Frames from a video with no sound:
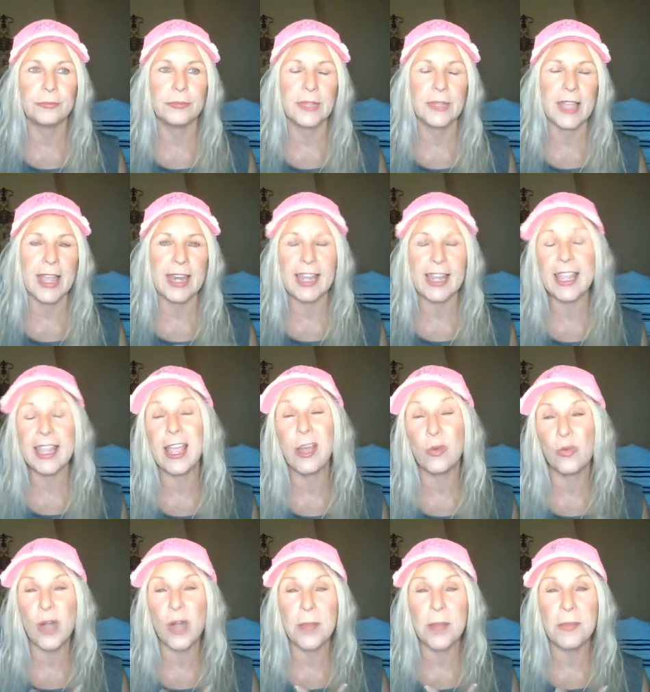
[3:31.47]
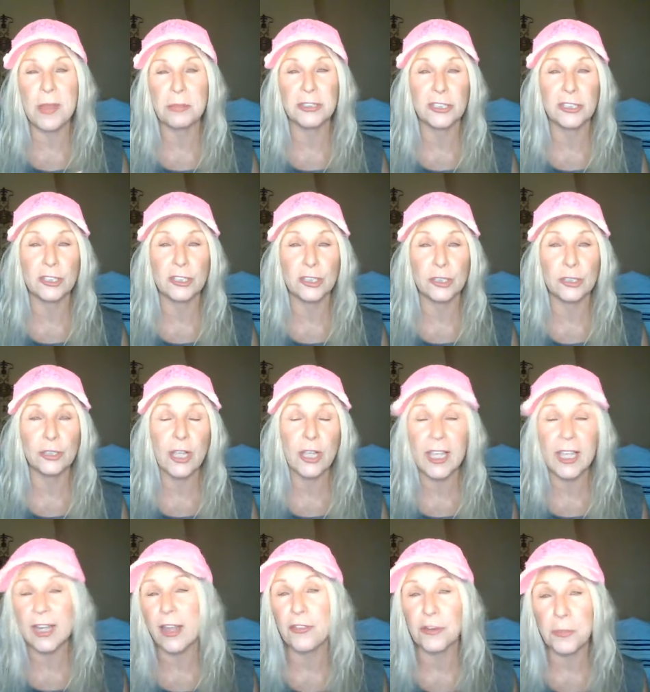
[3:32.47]
an account where I'm able to
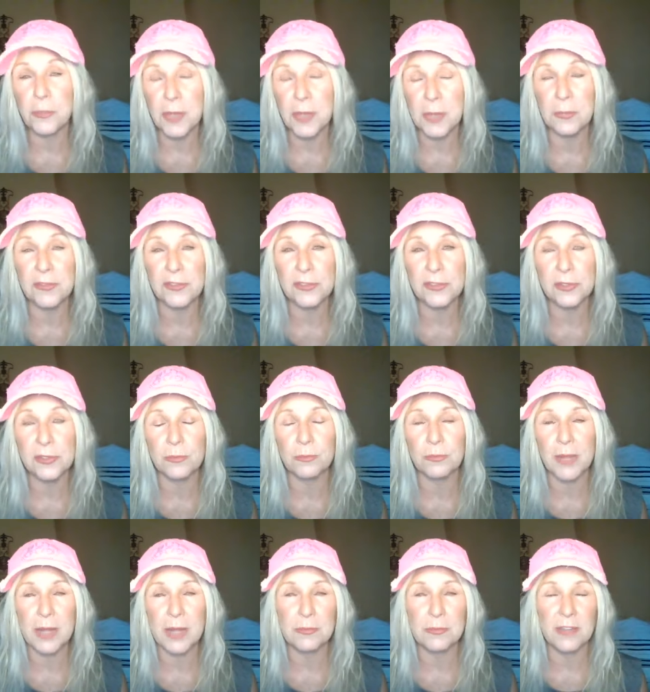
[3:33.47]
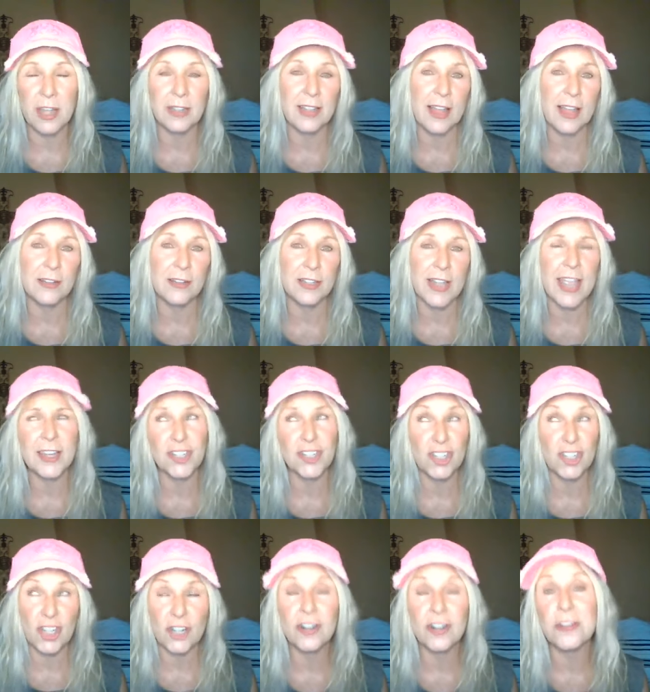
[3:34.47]
look at other people's but I'm not allowed and
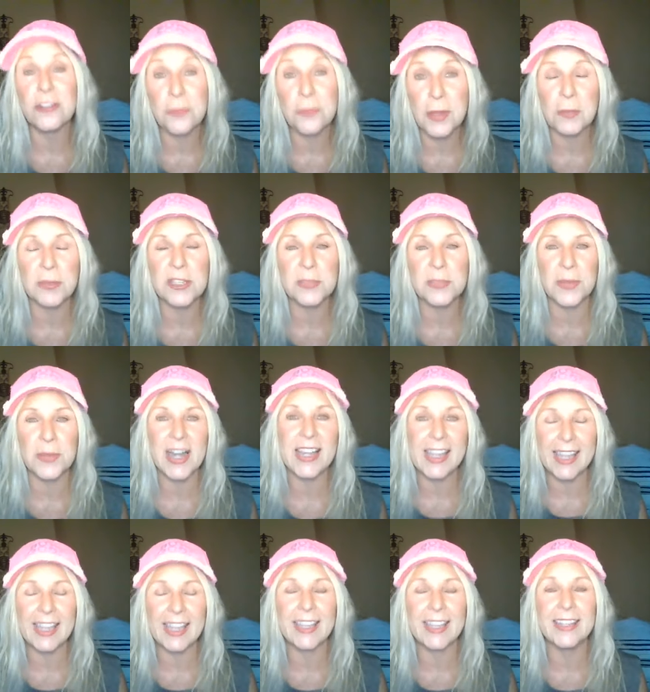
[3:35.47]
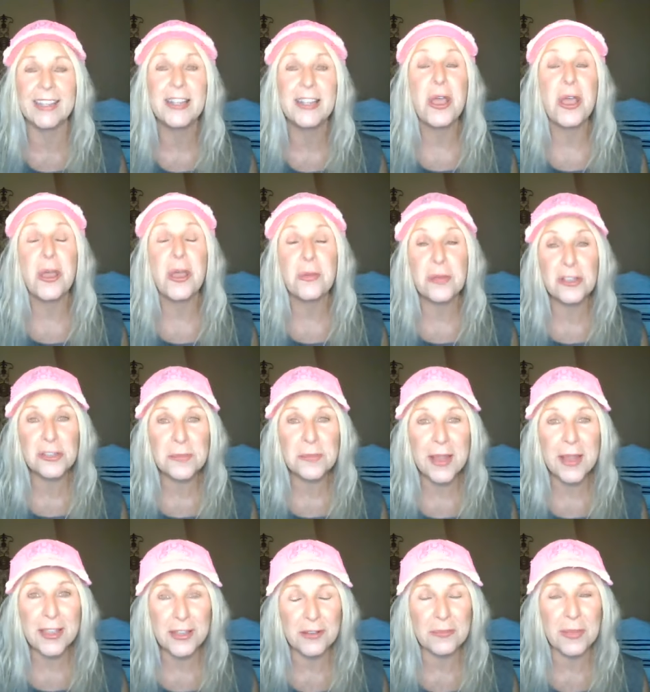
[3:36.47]
share other people's but I can't post
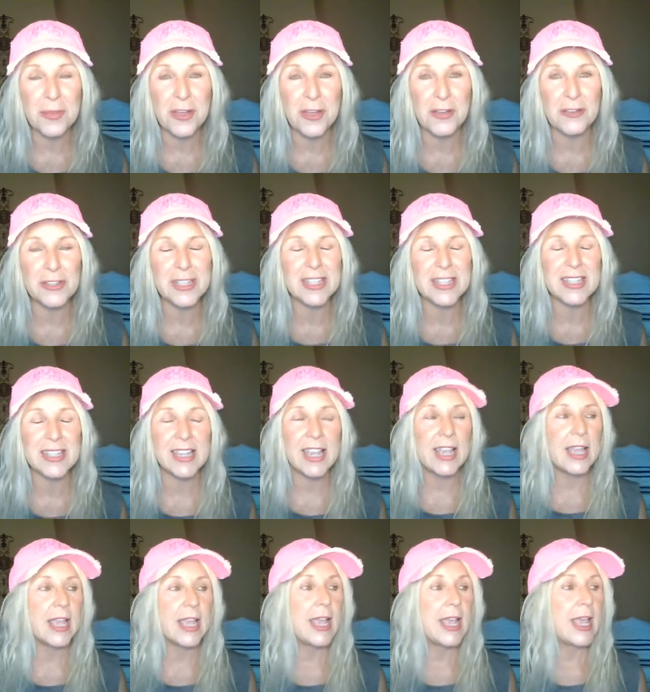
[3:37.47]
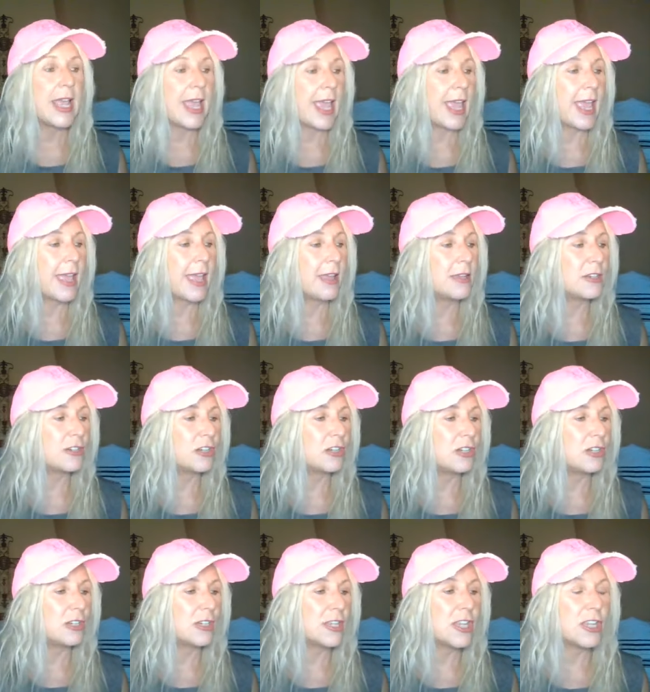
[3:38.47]
my own posts and
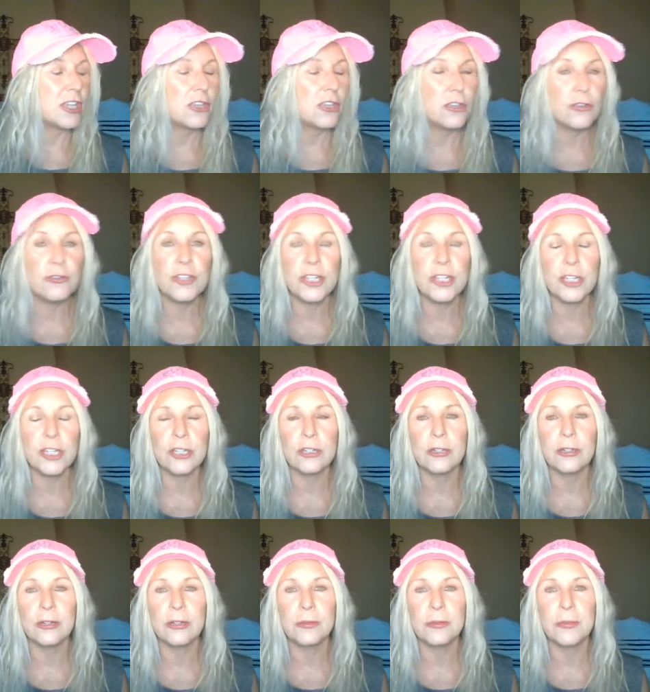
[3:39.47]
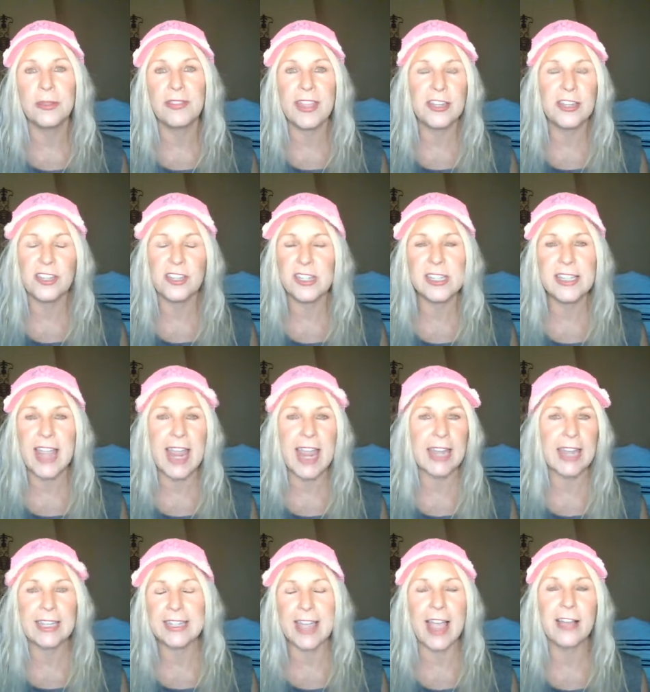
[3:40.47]
on YouTube they just
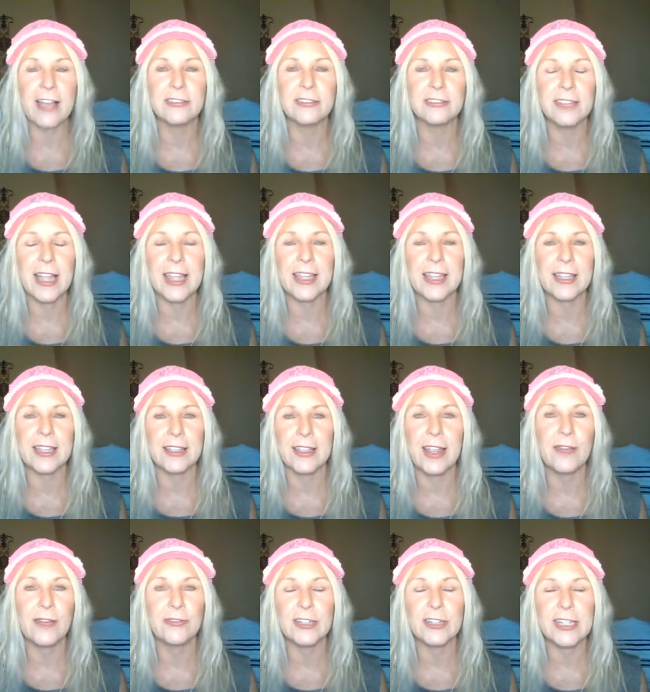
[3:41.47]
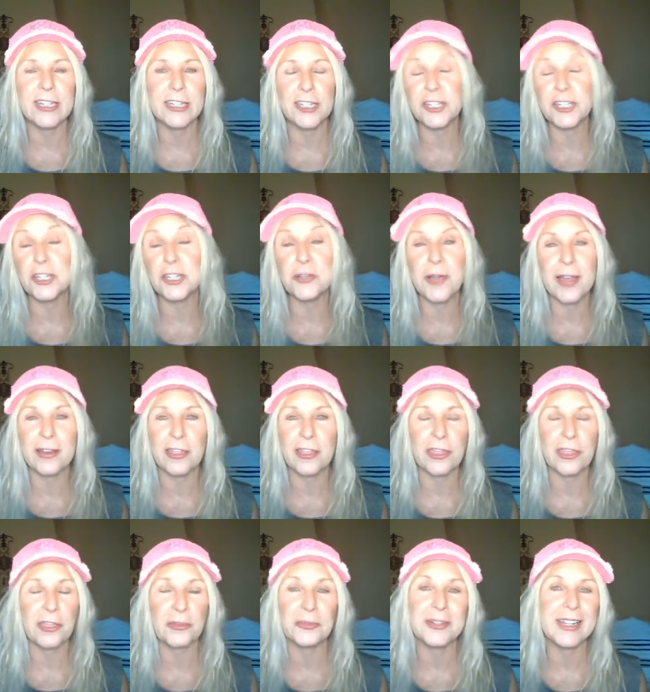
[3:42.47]
take down like every 2 out
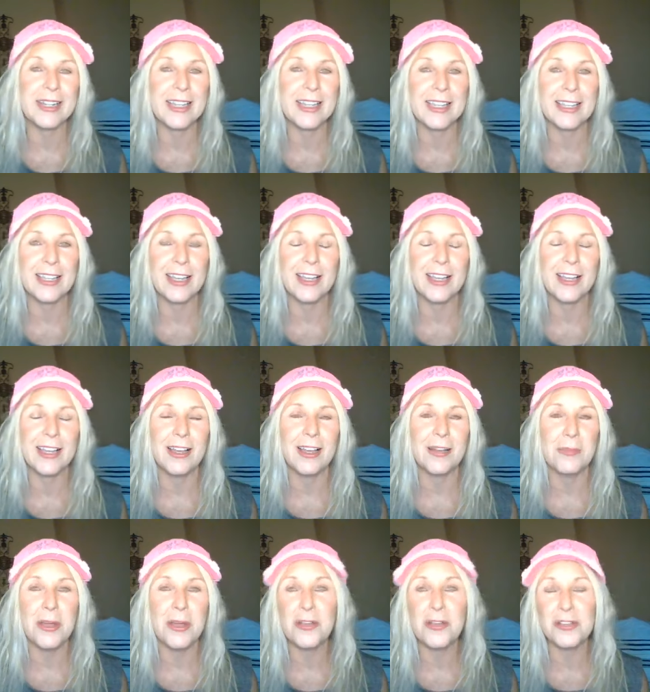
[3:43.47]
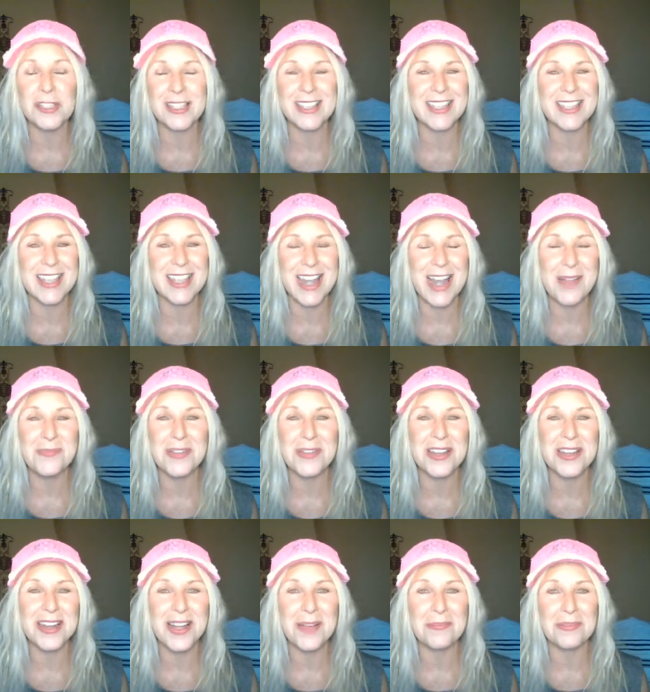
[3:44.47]
of 3 posts that I
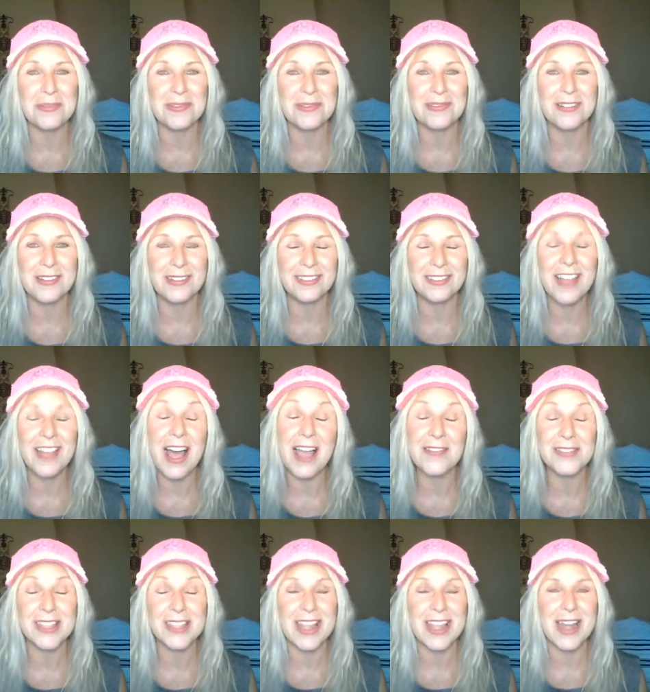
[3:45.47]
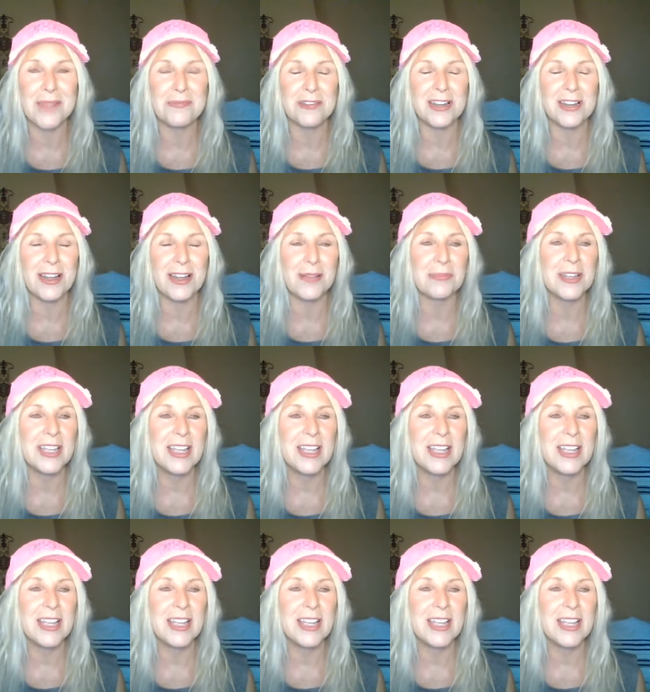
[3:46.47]
put up lives that I put up.